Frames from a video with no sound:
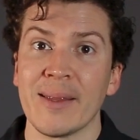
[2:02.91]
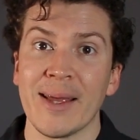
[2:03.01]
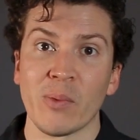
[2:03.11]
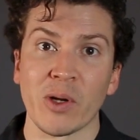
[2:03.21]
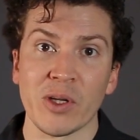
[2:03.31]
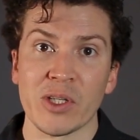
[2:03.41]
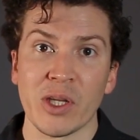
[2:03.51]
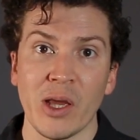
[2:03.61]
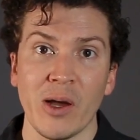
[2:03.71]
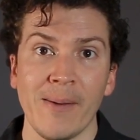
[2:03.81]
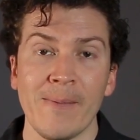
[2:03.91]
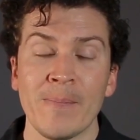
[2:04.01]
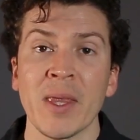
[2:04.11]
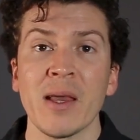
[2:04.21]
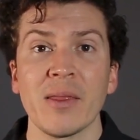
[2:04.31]
then we're good to go.
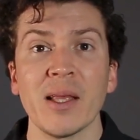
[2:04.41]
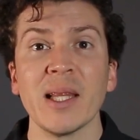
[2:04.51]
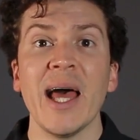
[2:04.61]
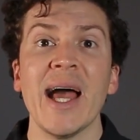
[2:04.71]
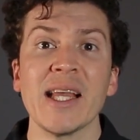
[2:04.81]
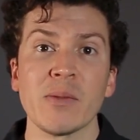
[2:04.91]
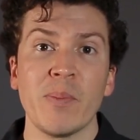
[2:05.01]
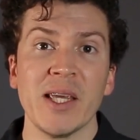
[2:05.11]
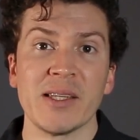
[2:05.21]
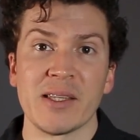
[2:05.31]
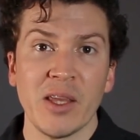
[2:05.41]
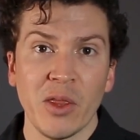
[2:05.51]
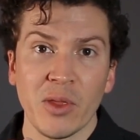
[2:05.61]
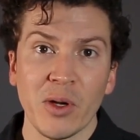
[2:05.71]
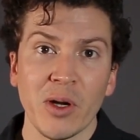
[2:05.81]
The last piece, the
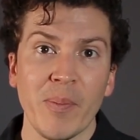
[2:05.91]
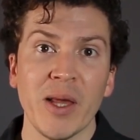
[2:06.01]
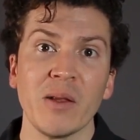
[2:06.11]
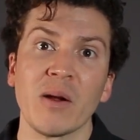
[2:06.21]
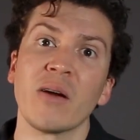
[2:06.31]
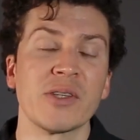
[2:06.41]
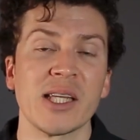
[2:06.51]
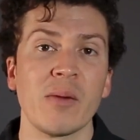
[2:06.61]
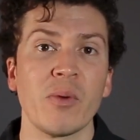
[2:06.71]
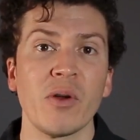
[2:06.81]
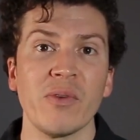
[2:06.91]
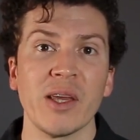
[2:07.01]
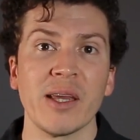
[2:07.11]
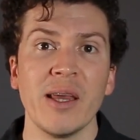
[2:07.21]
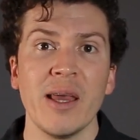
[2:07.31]
third pillar of
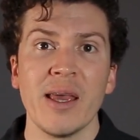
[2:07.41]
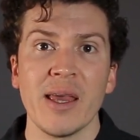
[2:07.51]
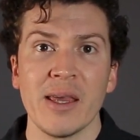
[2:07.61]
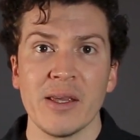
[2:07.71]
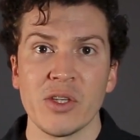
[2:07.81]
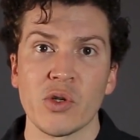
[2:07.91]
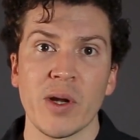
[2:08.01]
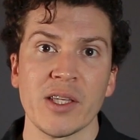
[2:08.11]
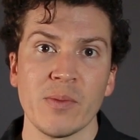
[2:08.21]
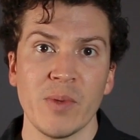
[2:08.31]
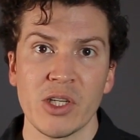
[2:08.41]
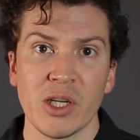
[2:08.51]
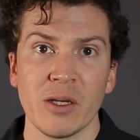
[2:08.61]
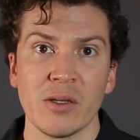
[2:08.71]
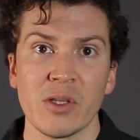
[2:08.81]
soundproofing is
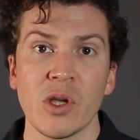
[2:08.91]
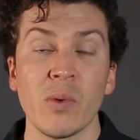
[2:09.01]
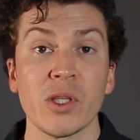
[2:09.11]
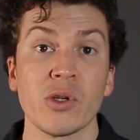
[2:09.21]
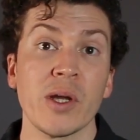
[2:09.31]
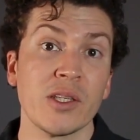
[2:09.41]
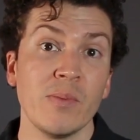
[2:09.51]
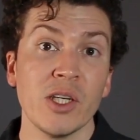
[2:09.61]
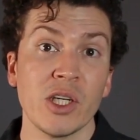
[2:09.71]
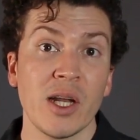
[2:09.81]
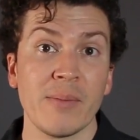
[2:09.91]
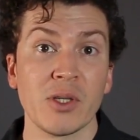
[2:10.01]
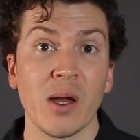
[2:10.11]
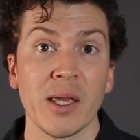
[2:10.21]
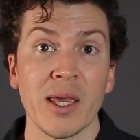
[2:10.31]
transmission. So, with transmission, I'm
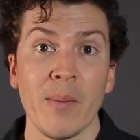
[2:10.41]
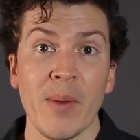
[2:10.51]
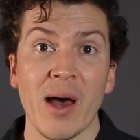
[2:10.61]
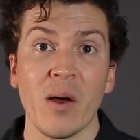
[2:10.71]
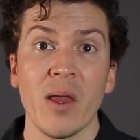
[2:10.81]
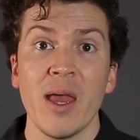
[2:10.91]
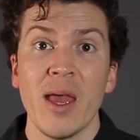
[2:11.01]
talking about